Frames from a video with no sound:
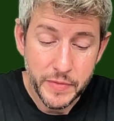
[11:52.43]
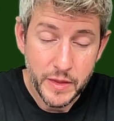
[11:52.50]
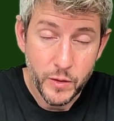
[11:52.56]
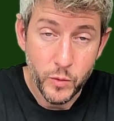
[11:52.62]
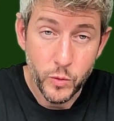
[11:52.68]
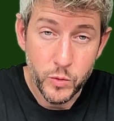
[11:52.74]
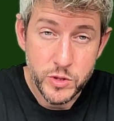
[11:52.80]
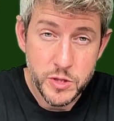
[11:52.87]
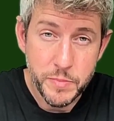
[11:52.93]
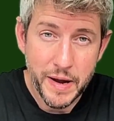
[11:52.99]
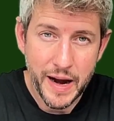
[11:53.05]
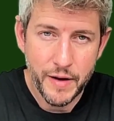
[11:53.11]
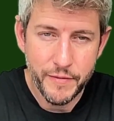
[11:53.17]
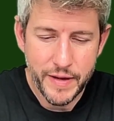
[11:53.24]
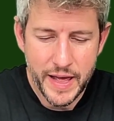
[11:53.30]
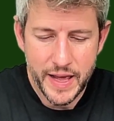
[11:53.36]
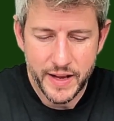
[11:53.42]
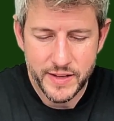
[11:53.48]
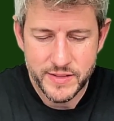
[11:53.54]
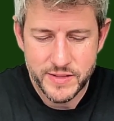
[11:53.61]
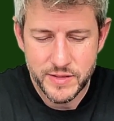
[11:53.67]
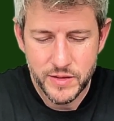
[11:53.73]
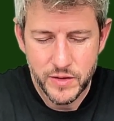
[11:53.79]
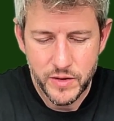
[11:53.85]
all to the power of
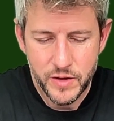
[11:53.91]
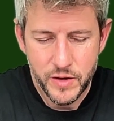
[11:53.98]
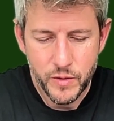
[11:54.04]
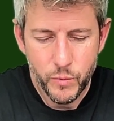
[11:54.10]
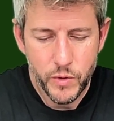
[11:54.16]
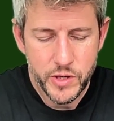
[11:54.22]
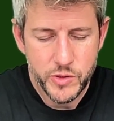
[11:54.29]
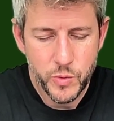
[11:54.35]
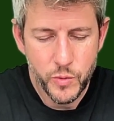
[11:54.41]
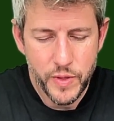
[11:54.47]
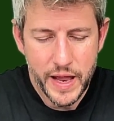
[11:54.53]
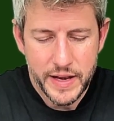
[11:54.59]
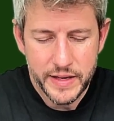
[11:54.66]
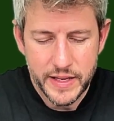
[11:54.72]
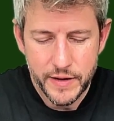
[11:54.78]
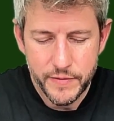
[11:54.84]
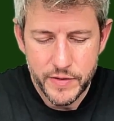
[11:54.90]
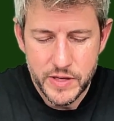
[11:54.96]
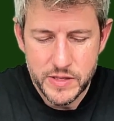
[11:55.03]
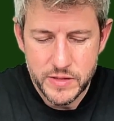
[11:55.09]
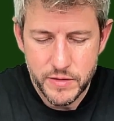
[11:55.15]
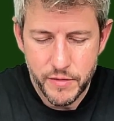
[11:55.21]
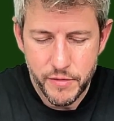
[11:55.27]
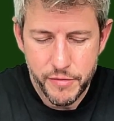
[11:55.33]
x, which will then give
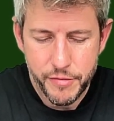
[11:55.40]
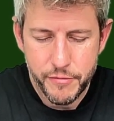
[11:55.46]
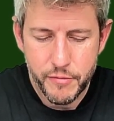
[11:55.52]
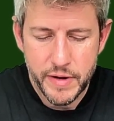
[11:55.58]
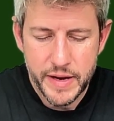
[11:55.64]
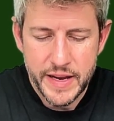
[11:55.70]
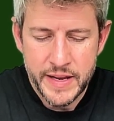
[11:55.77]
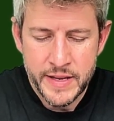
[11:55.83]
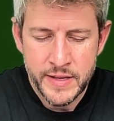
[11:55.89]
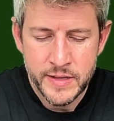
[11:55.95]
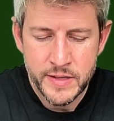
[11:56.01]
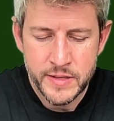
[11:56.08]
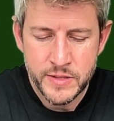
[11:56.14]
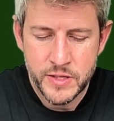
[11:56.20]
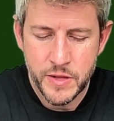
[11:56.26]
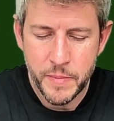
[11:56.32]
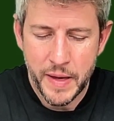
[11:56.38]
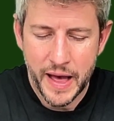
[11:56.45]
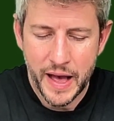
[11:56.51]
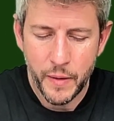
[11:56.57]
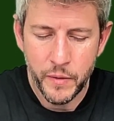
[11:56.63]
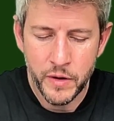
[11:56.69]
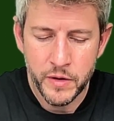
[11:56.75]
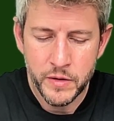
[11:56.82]
us 3 to the
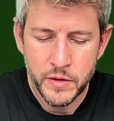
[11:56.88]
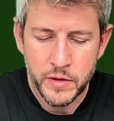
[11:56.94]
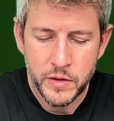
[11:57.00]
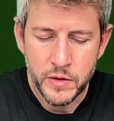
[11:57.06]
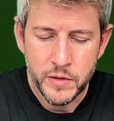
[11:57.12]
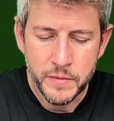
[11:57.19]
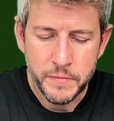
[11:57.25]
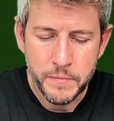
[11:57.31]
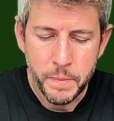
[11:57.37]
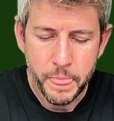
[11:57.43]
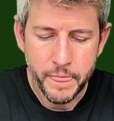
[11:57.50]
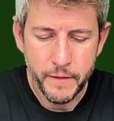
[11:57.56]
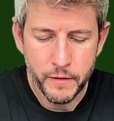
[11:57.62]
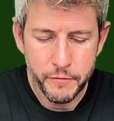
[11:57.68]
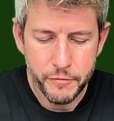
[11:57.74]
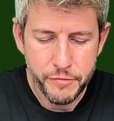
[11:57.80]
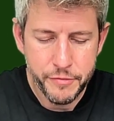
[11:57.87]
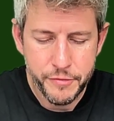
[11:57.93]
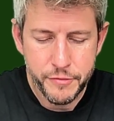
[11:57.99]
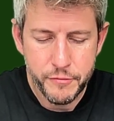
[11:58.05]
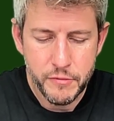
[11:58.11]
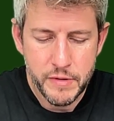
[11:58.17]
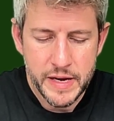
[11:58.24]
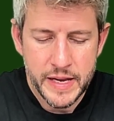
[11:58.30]
power of
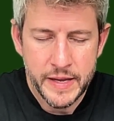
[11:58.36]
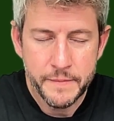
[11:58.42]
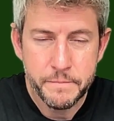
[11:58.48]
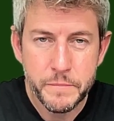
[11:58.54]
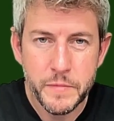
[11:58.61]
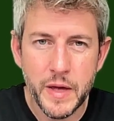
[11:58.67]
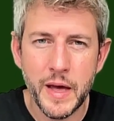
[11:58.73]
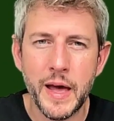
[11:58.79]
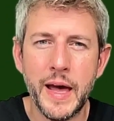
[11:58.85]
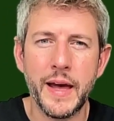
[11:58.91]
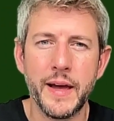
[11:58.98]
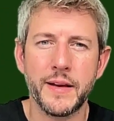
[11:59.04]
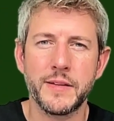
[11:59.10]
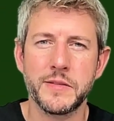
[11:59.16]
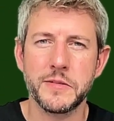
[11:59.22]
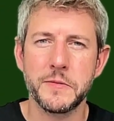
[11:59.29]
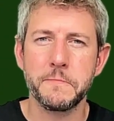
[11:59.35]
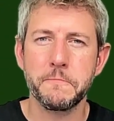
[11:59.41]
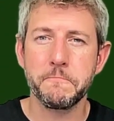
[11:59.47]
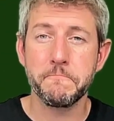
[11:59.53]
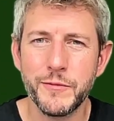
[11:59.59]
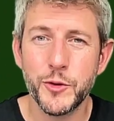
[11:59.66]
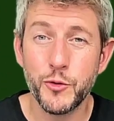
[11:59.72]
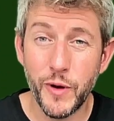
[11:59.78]
3x.
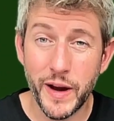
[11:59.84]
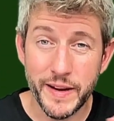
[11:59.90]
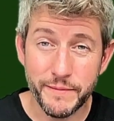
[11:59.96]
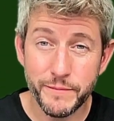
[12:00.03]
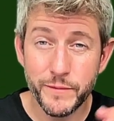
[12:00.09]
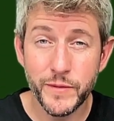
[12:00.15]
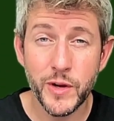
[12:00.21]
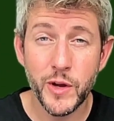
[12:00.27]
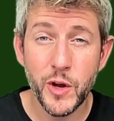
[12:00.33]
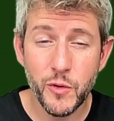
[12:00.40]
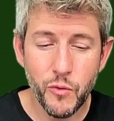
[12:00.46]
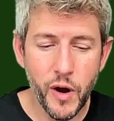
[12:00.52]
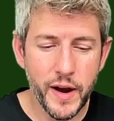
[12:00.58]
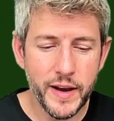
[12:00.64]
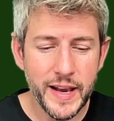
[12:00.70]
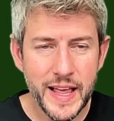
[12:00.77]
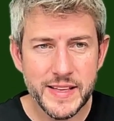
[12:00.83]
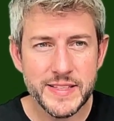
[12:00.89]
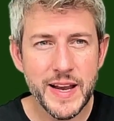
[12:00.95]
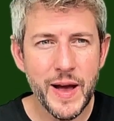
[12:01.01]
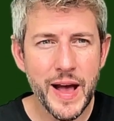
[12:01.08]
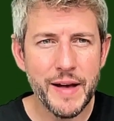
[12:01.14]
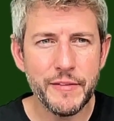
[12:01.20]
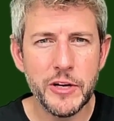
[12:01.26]
Great. Right, let's now
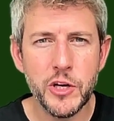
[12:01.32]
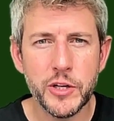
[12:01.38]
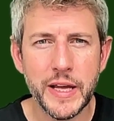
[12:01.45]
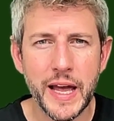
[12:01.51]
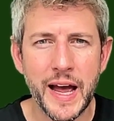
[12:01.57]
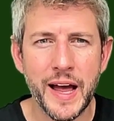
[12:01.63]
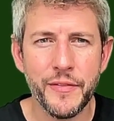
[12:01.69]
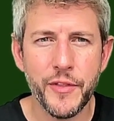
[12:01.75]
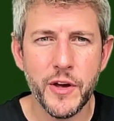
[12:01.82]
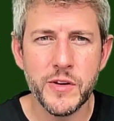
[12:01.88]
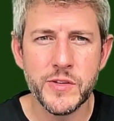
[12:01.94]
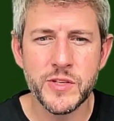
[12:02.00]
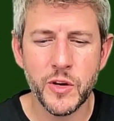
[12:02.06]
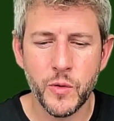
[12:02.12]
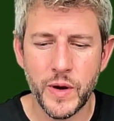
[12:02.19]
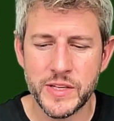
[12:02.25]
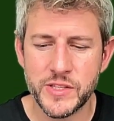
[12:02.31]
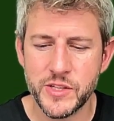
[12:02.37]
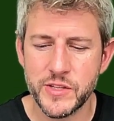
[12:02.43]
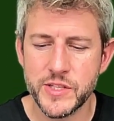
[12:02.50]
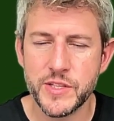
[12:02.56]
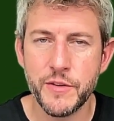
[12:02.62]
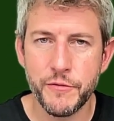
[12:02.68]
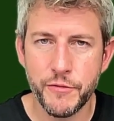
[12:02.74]
have a look at those
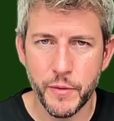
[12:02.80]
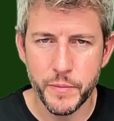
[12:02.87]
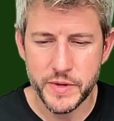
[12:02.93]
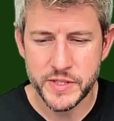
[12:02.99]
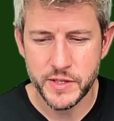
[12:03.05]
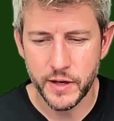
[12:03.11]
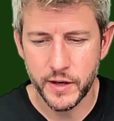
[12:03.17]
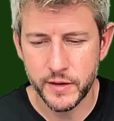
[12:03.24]
questions from the start.